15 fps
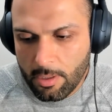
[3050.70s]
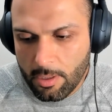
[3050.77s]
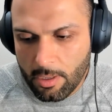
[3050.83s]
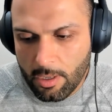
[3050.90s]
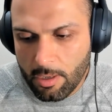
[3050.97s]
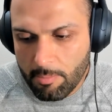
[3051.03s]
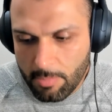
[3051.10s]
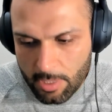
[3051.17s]

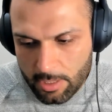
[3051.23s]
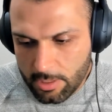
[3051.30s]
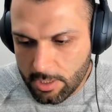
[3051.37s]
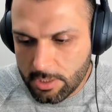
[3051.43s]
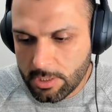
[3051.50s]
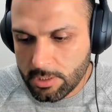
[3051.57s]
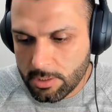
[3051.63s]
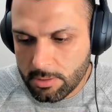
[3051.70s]
Um, and
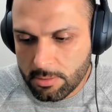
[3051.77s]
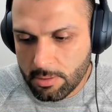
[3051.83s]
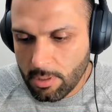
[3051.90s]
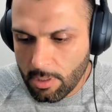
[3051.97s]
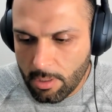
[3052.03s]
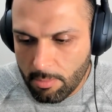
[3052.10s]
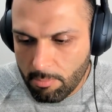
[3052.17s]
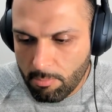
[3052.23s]
this is
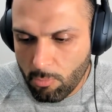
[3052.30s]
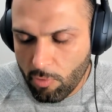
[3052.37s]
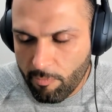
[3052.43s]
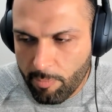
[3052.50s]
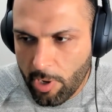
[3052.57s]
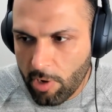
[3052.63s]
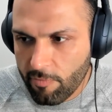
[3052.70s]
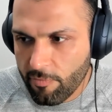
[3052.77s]
uh, more
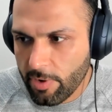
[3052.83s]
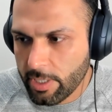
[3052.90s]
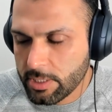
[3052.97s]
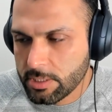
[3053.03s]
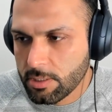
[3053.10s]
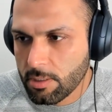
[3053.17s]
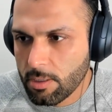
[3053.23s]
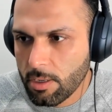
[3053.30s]

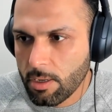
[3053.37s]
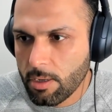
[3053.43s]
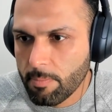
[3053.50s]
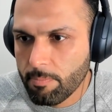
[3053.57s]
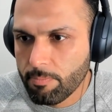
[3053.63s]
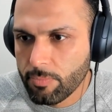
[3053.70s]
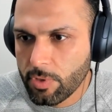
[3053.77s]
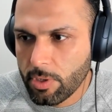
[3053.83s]
paraphrased um,
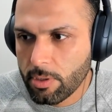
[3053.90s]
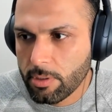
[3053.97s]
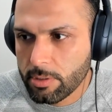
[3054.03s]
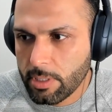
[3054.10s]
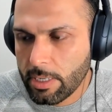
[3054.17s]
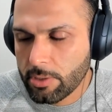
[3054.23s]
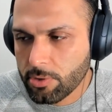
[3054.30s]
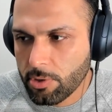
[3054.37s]
the the
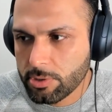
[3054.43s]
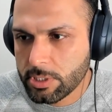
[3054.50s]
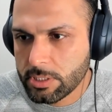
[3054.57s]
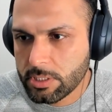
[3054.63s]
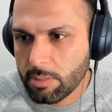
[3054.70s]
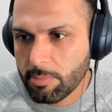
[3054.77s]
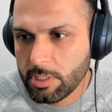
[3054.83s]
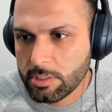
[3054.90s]
healthcare
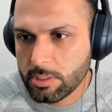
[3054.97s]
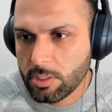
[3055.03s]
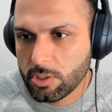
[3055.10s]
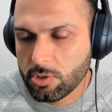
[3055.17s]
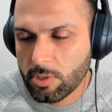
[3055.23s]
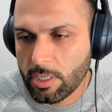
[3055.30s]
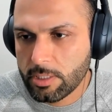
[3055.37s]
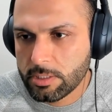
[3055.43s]
system is in the
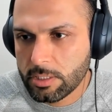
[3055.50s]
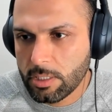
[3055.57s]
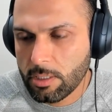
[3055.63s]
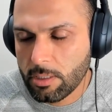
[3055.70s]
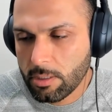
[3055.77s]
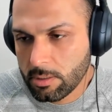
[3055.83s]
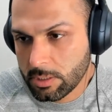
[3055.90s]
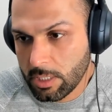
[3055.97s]
United
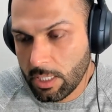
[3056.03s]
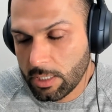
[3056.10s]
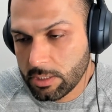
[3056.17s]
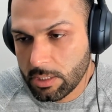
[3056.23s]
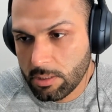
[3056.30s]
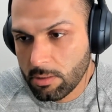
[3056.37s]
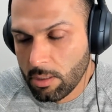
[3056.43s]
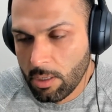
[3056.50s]
States
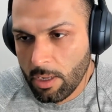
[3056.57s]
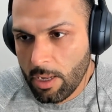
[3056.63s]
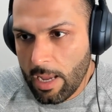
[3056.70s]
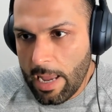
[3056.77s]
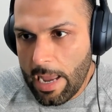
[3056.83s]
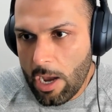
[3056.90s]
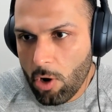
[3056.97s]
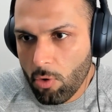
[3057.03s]
and
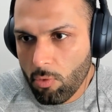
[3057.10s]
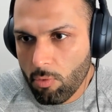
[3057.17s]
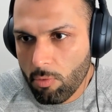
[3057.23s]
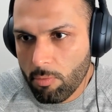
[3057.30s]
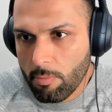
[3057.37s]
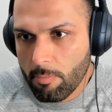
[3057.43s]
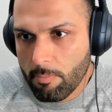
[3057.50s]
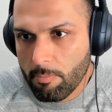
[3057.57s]
how
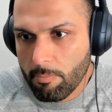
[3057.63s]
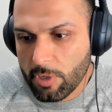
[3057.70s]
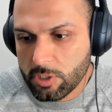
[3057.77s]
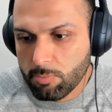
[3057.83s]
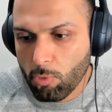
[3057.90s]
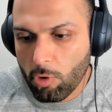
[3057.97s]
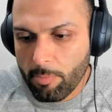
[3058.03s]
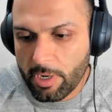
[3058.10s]
much
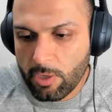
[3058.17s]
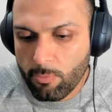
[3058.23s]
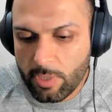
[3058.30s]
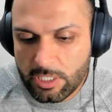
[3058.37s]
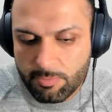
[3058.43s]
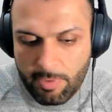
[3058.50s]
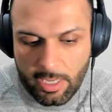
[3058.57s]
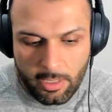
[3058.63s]
more money we
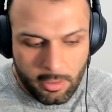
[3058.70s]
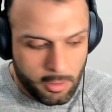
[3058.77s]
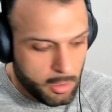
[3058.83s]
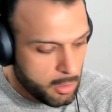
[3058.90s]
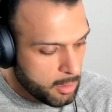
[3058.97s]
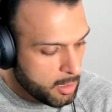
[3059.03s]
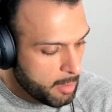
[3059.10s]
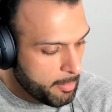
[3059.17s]
spent
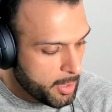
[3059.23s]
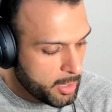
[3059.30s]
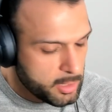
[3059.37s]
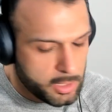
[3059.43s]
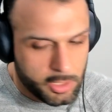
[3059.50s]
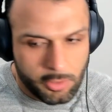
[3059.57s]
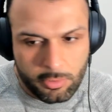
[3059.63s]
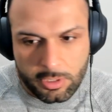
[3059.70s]
compared
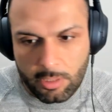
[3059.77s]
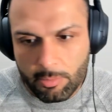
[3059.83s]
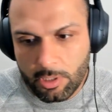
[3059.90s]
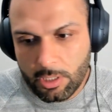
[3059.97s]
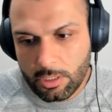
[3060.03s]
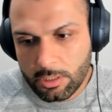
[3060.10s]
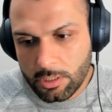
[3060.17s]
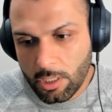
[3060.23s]
to some of
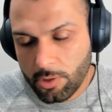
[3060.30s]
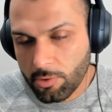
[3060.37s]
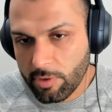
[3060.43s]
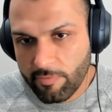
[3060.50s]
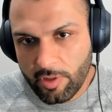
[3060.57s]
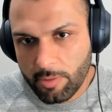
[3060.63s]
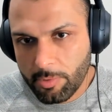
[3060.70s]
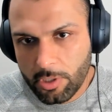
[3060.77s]
these other
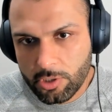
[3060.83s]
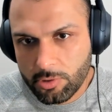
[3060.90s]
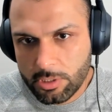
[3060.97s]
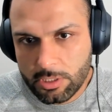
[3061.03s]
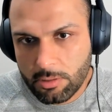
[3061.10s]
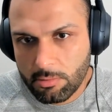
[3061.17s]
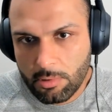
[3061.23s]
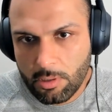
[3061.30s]
developed countries,
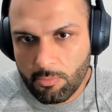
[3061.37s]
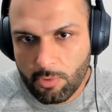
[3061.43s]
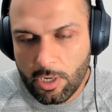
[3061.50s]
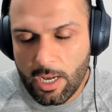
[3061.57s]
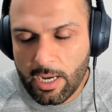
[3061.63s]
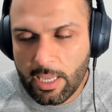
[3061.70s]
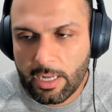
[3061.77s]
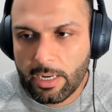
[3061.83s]
and, and we're not getting